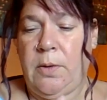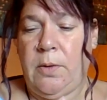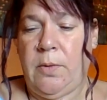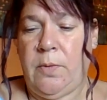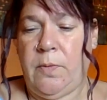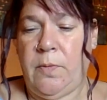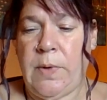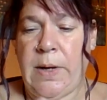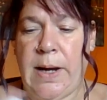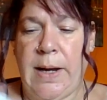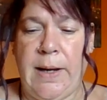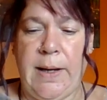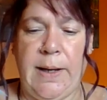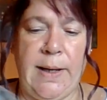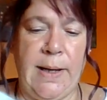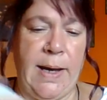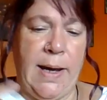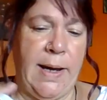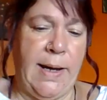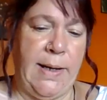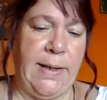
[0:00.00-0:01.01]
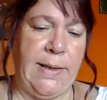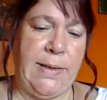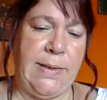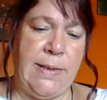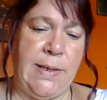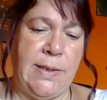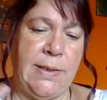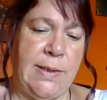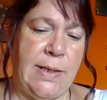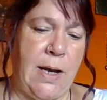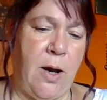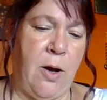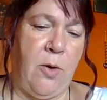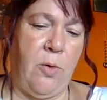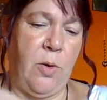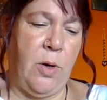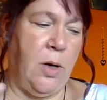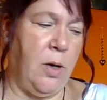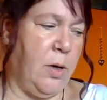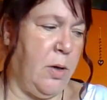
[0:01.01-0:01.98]
Right, guys.
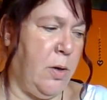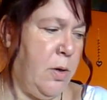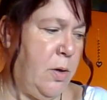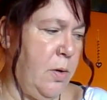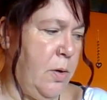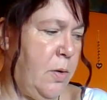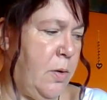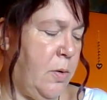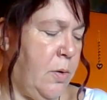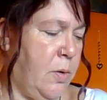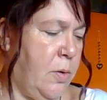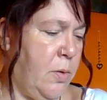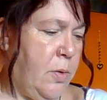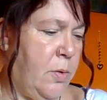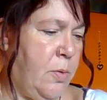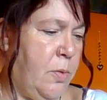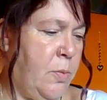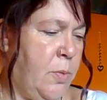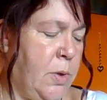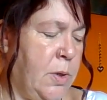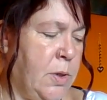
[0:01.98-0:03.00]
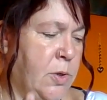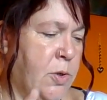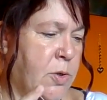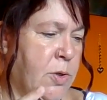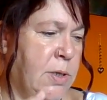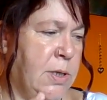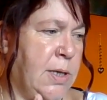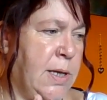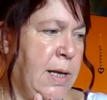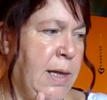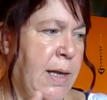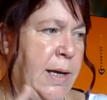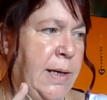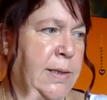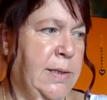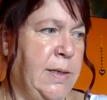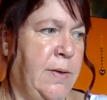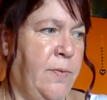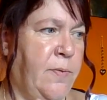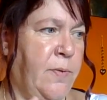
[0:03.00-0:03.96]
So, what does the
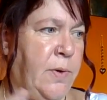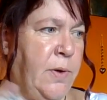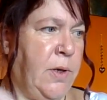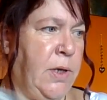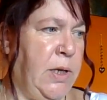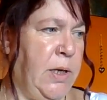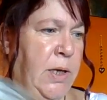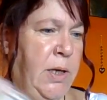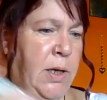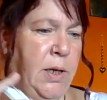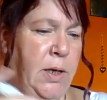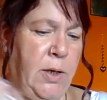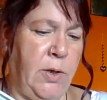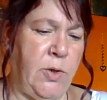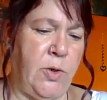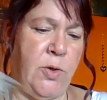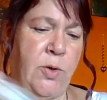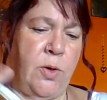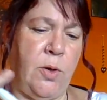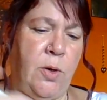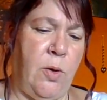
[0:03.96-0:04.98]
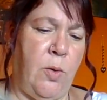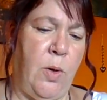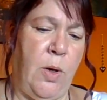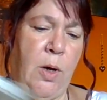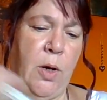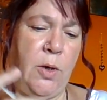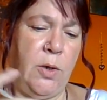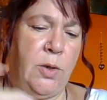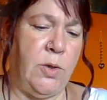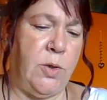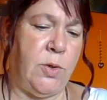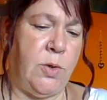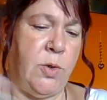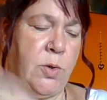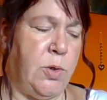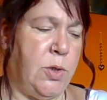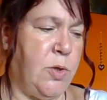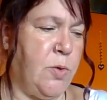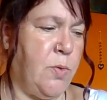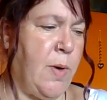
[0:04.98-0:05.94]
collective need to know to
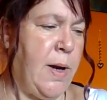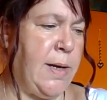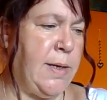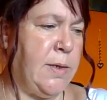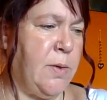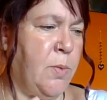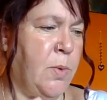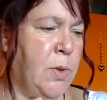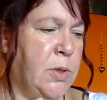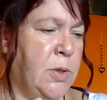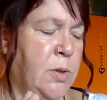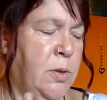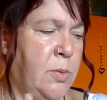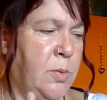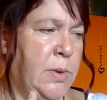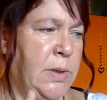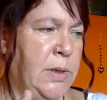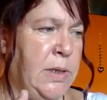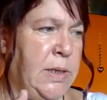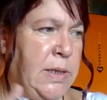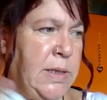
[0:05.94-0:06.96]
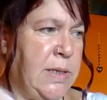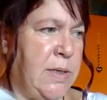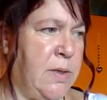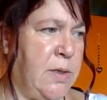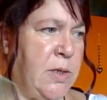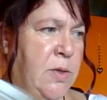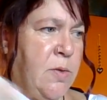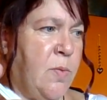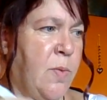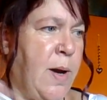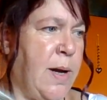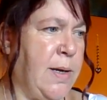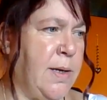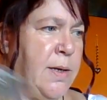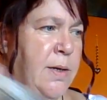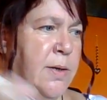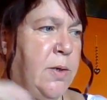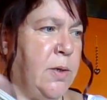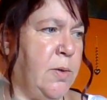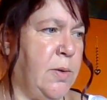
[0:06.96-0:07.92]
surrender? What do we need to surrender
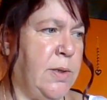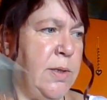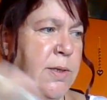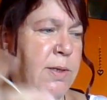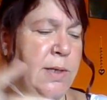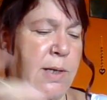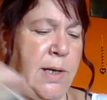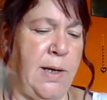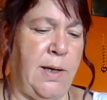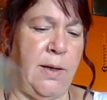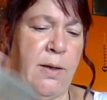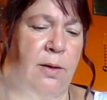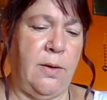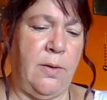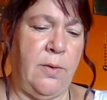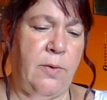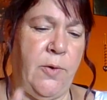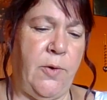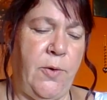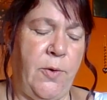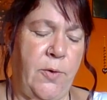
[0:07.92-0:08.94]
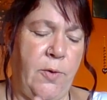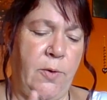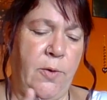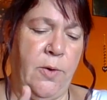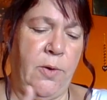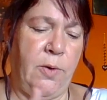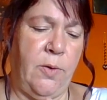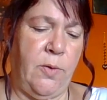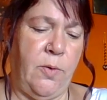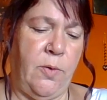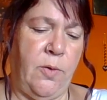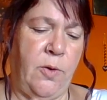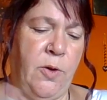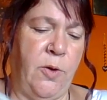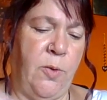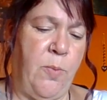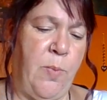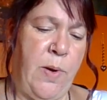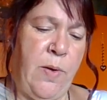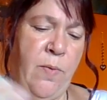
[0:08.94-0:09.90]
to today?
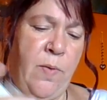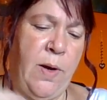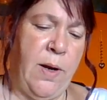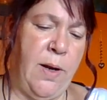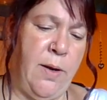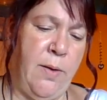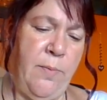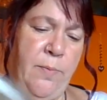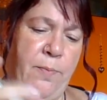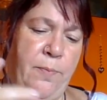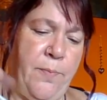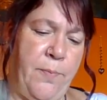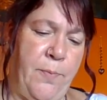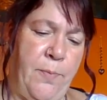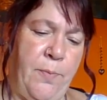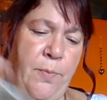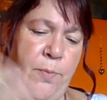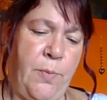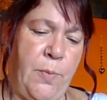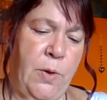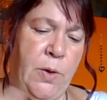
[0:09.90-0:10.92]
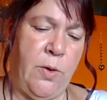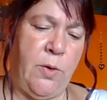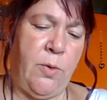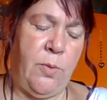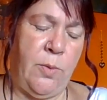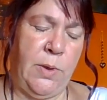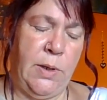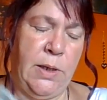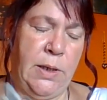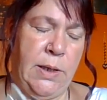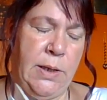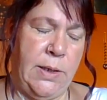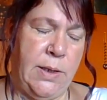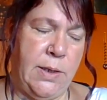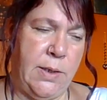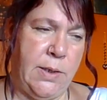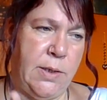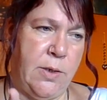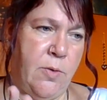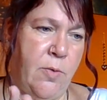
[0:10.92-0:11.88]
Spirit, what do we need
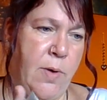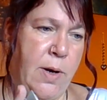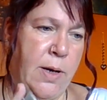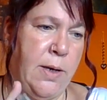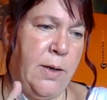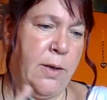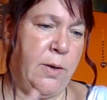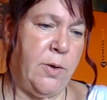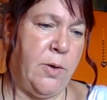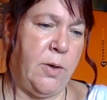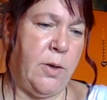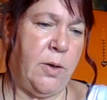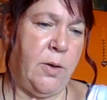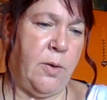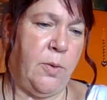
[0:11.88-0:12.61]
to surrender to?